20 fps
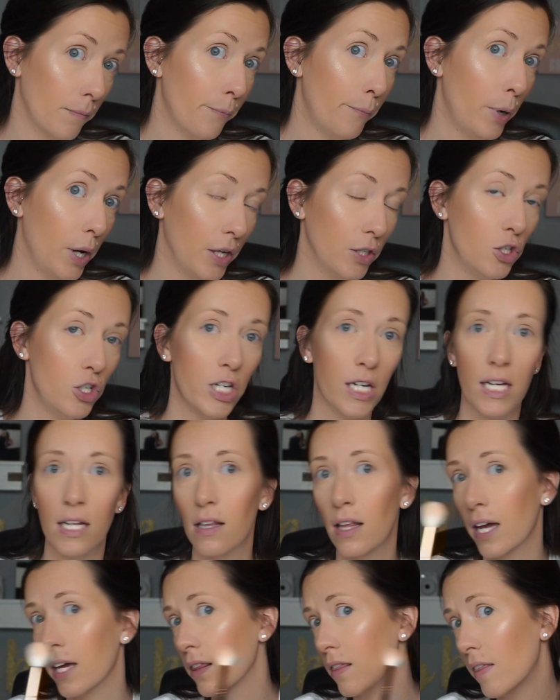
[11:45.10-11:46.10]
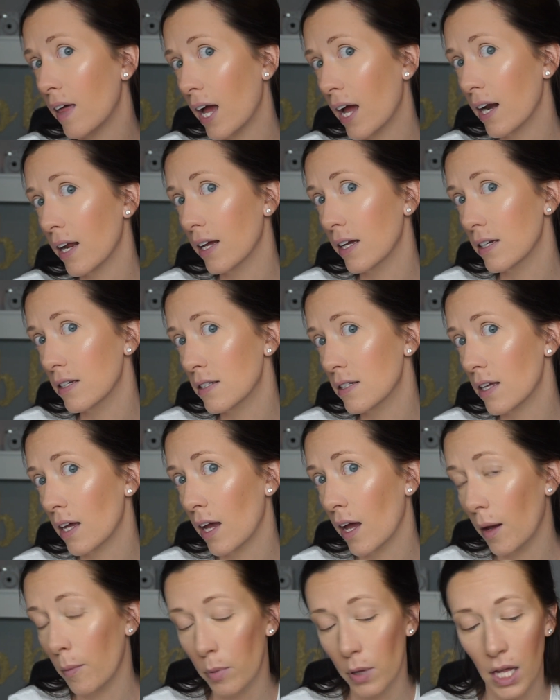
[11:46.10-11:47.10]
punchy. Like, that is
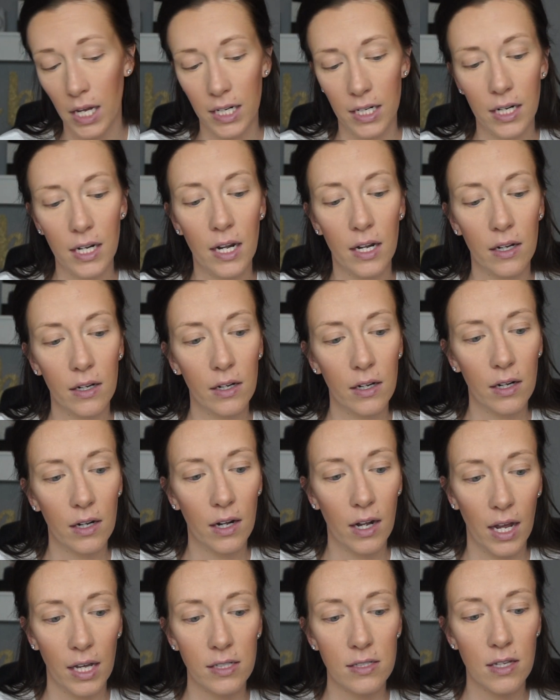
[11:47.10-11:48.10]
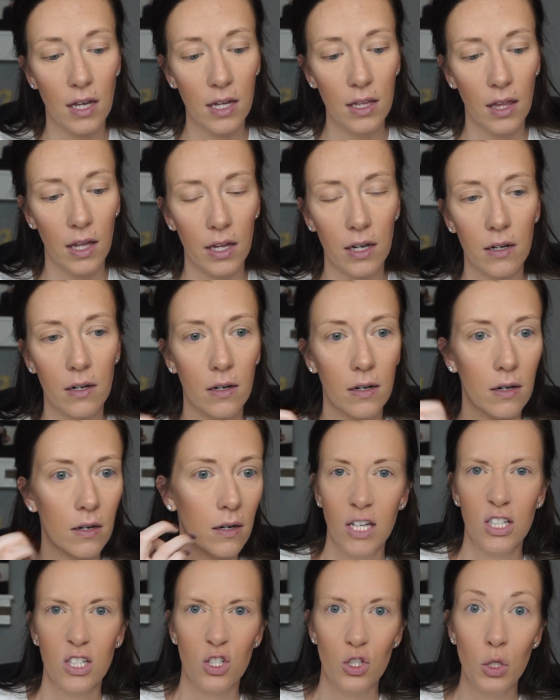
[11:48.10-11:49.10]
a blinding nice highlight.
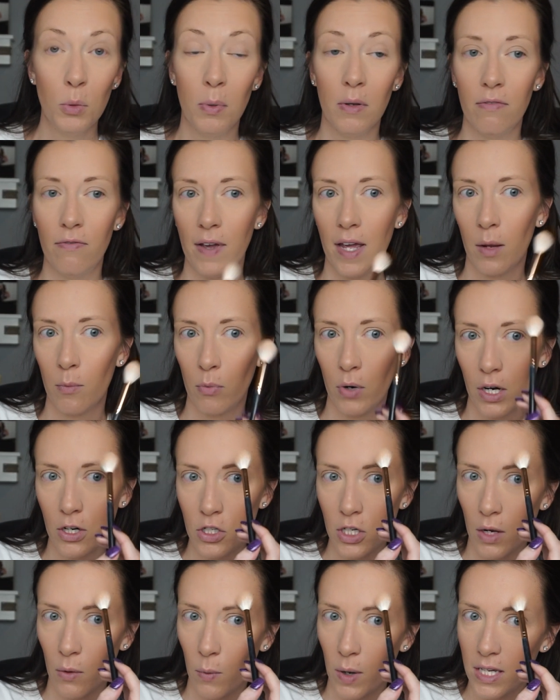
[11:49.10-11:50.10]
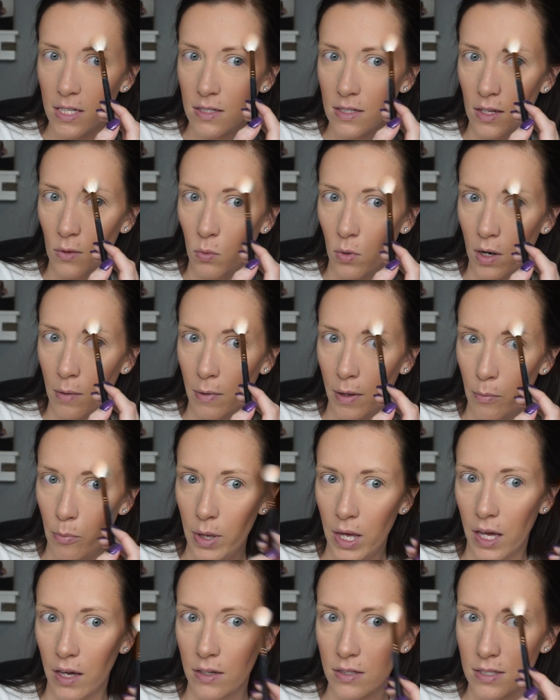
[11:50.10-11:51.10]
Stupid fan brush, I wasted one of my
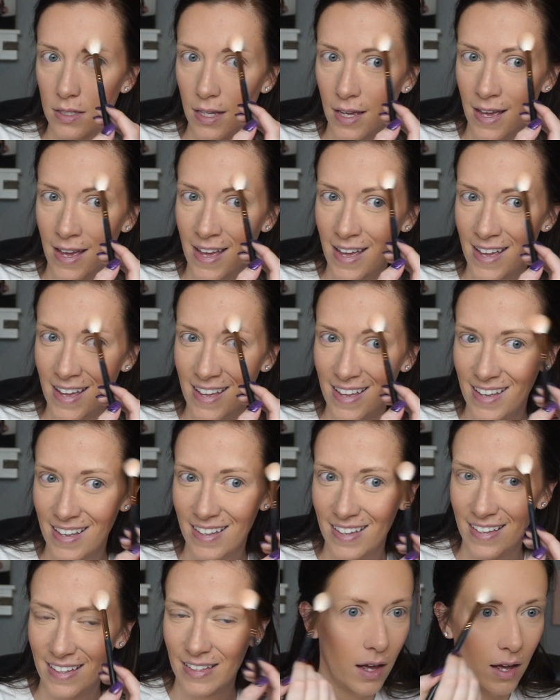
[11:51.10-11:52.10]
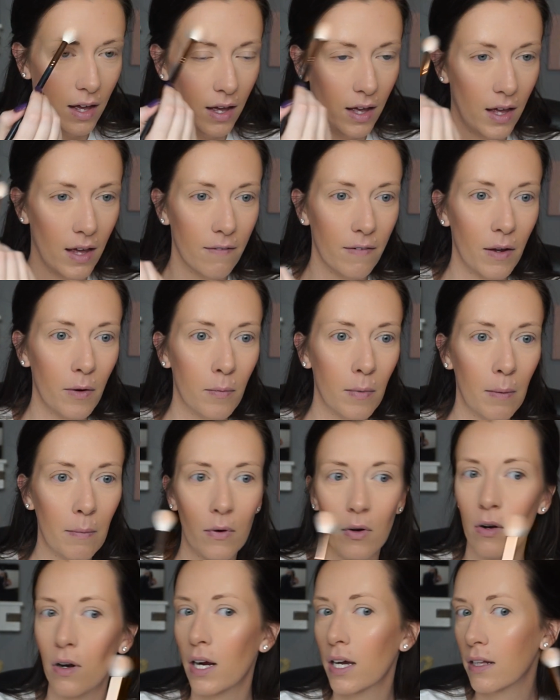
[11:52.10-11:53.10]
picks. If I
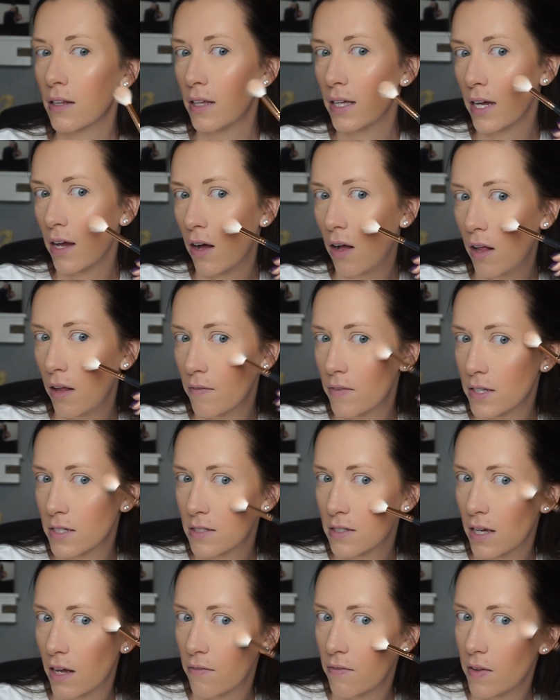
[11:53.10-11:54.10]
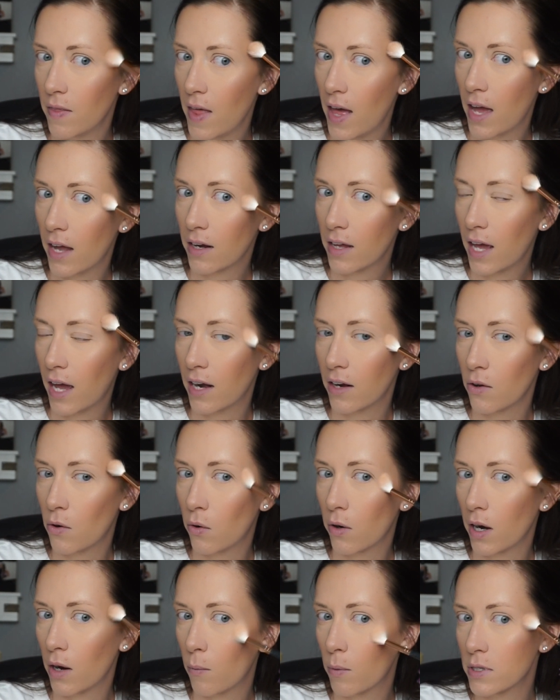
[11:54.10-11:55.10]
remember correctly, all of this stuff in that
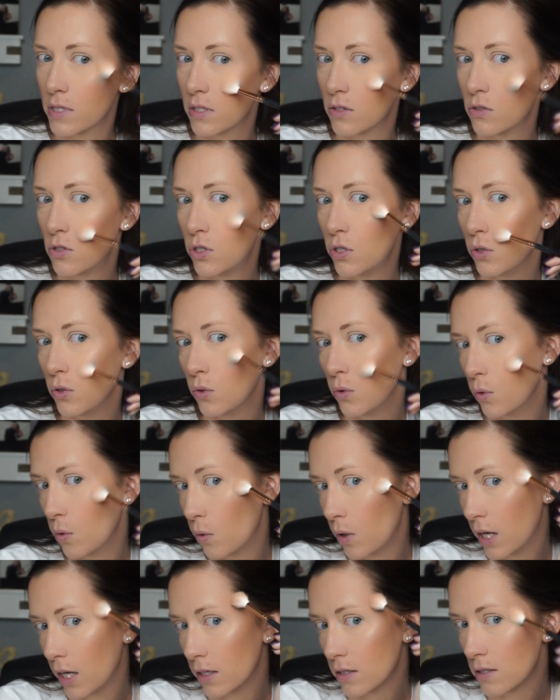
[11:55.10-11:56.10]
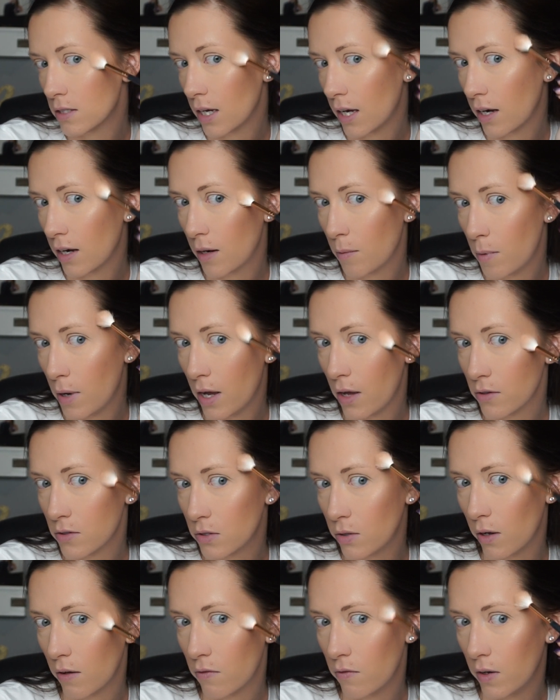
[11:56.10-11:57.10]
category I wasn't too excited about,
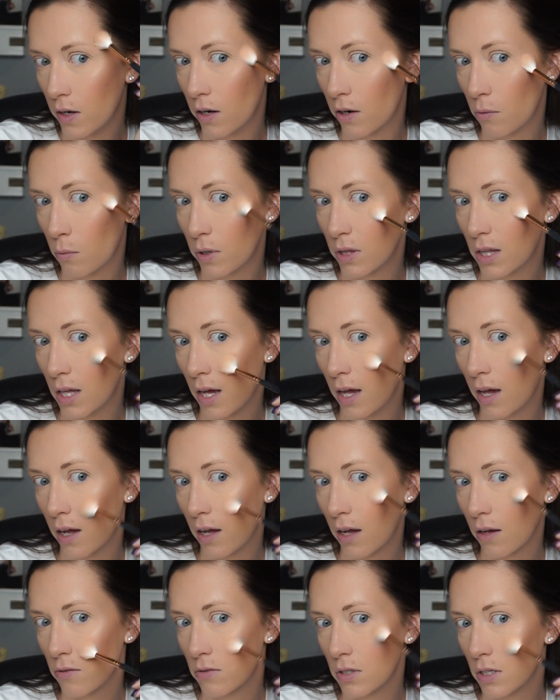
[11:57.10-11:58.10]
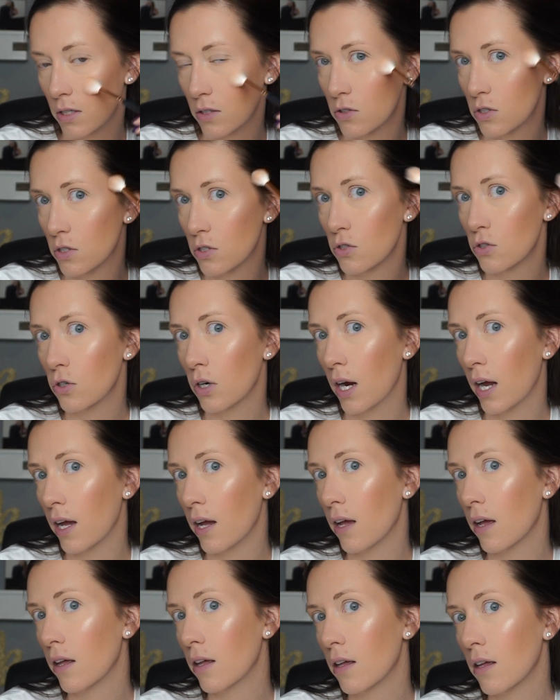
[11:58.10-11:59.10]
so I figured what the heck, I was gonna just
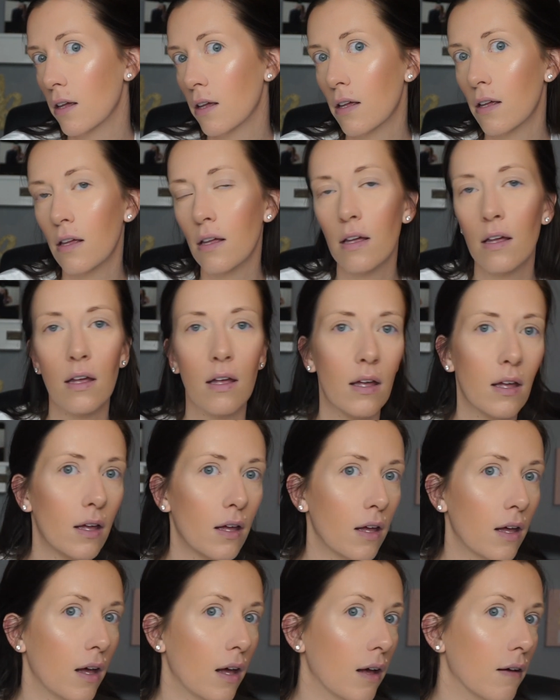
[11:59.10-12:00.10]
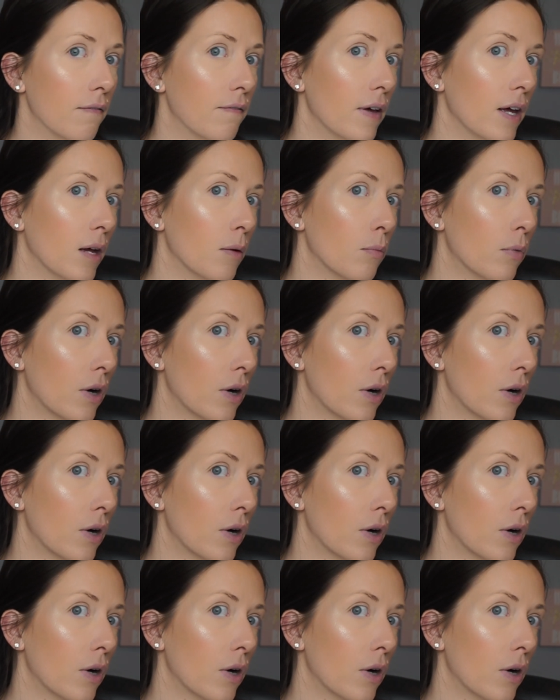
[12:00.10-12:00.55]
try a fan